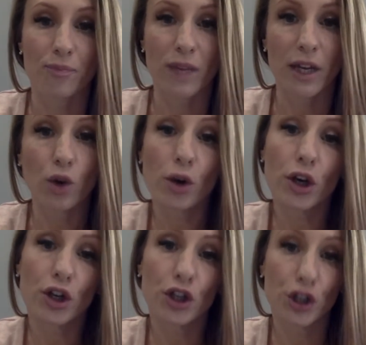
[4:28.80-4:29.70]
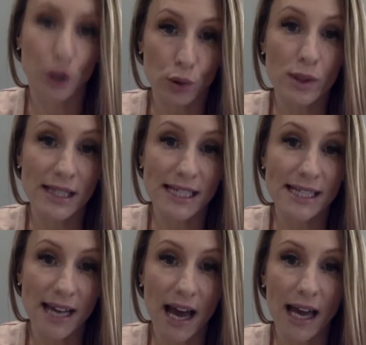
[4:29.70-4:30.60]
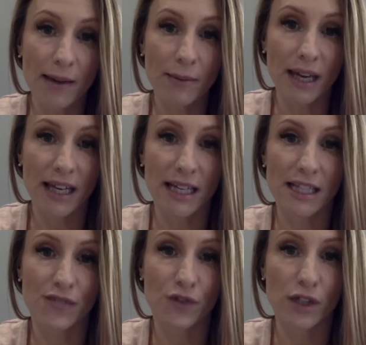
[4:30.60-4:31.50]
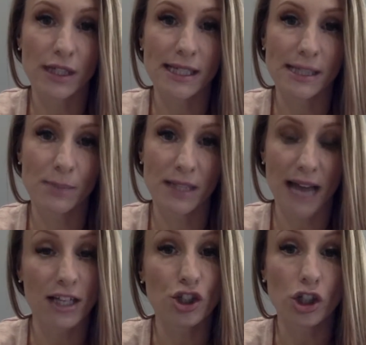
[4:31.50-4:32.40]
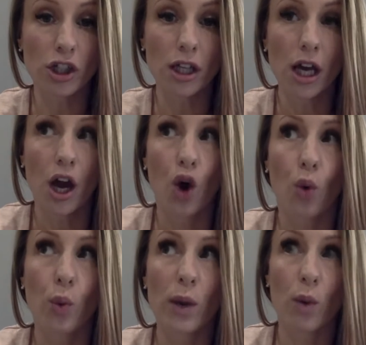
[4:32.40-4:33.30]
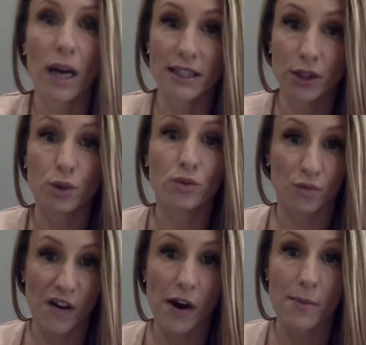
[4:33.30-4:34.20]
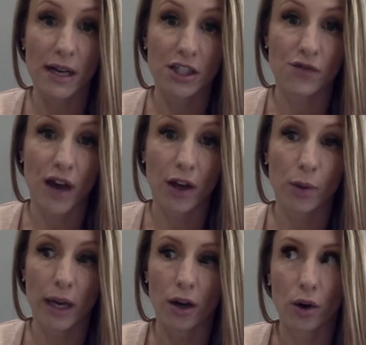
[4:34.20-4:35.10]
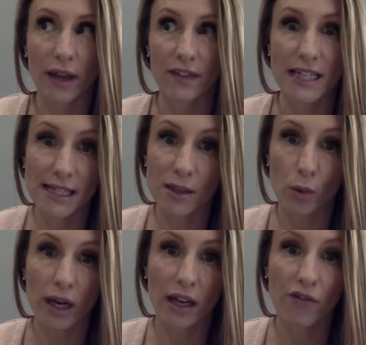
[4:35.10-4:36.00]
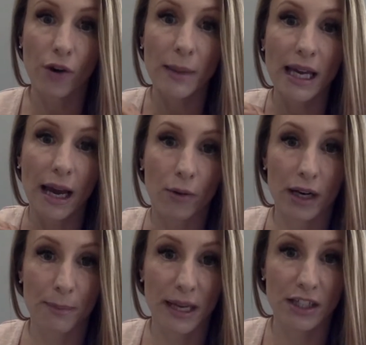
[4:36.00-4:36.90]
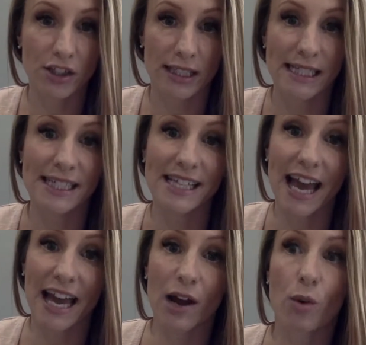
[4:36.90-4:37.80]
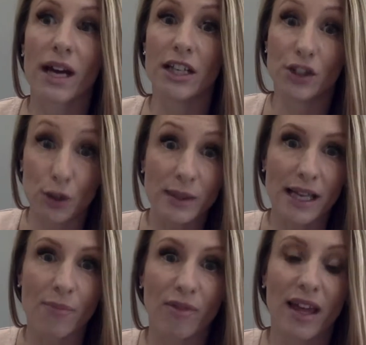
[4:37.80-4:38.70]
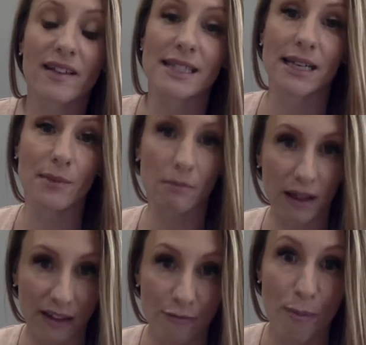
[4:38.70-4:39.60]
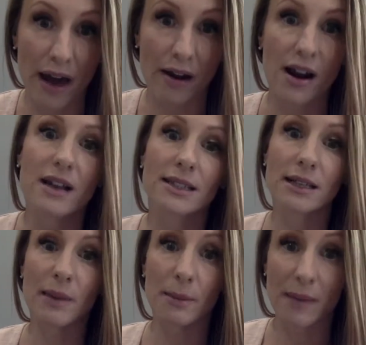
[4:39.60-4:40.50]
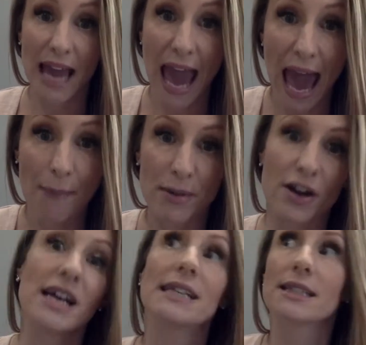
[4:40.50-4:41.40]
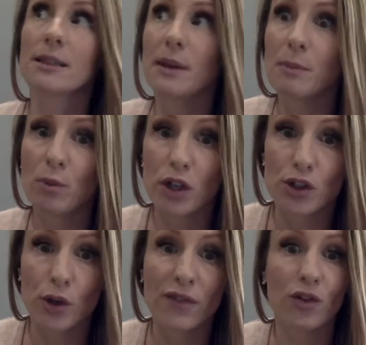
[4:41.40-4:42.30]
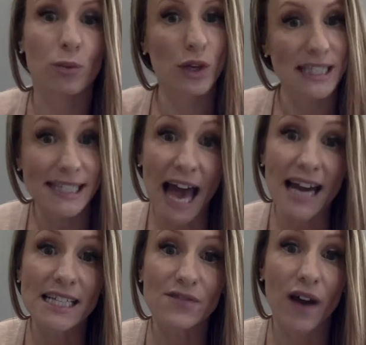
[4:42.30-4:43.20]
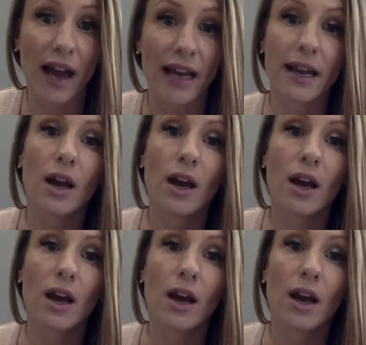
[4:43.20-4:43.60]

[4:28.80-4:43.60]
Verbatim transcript: in order to use this time in its fullest potential, we want to very much evaluate, okay, this isn't working for me. I want to pitch this, and I want to do something that's going to make my life better. It's going to make me happier. It's going to make me more joyful, more satisfied